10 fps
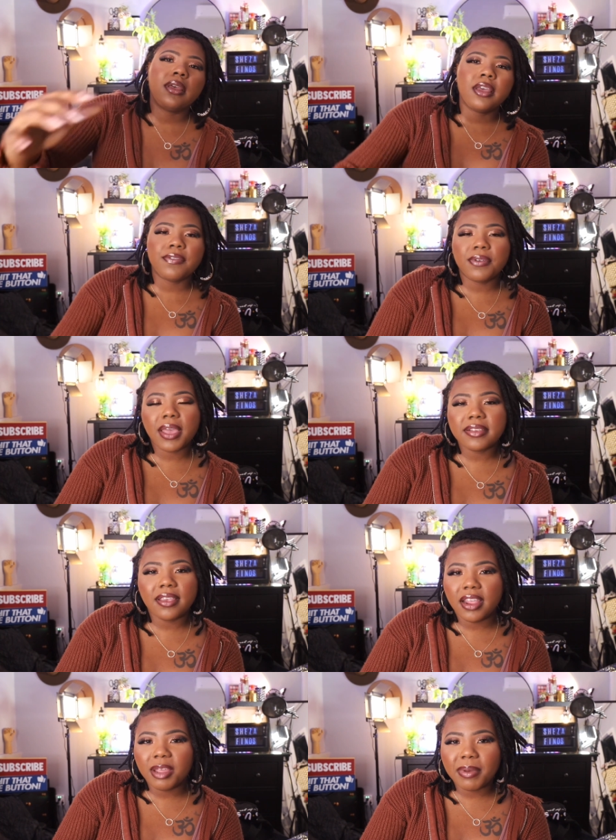If you guys
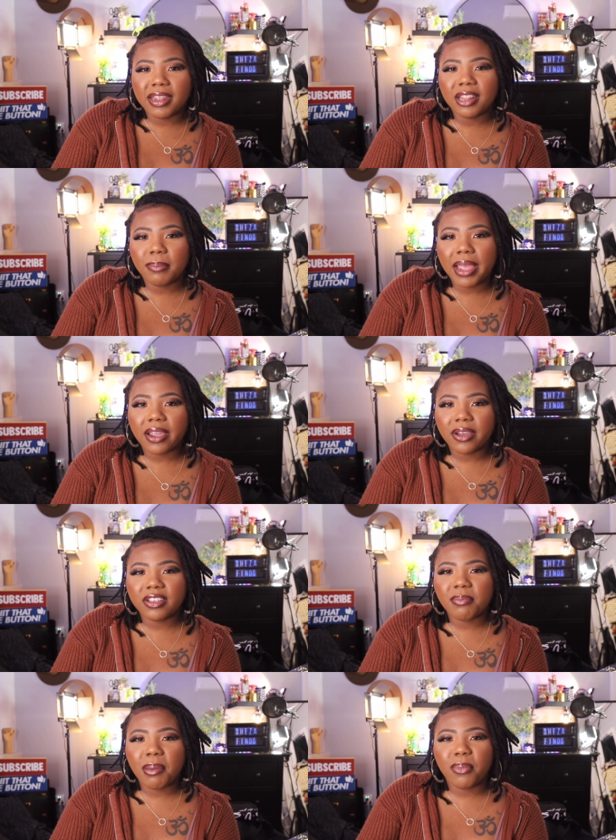hear anybody in the background,
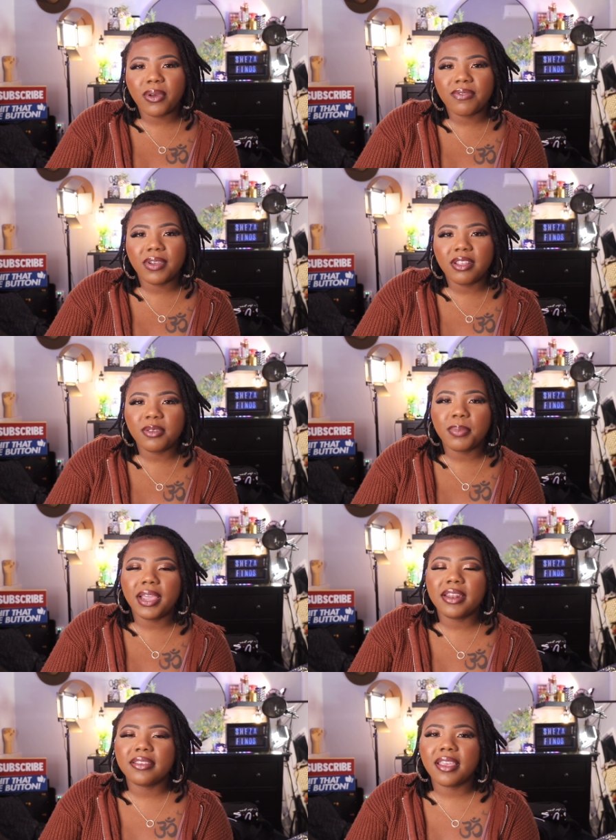it's my boyfriend. He's
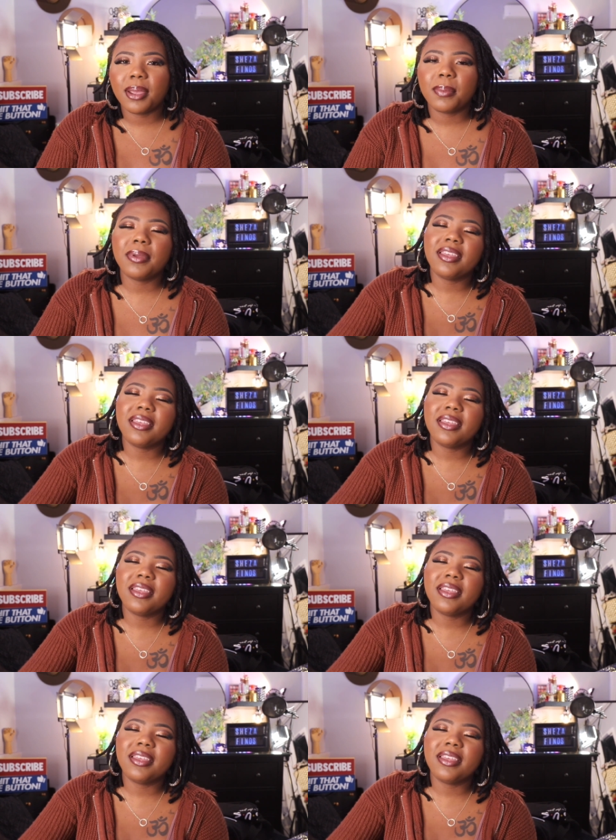playing his game.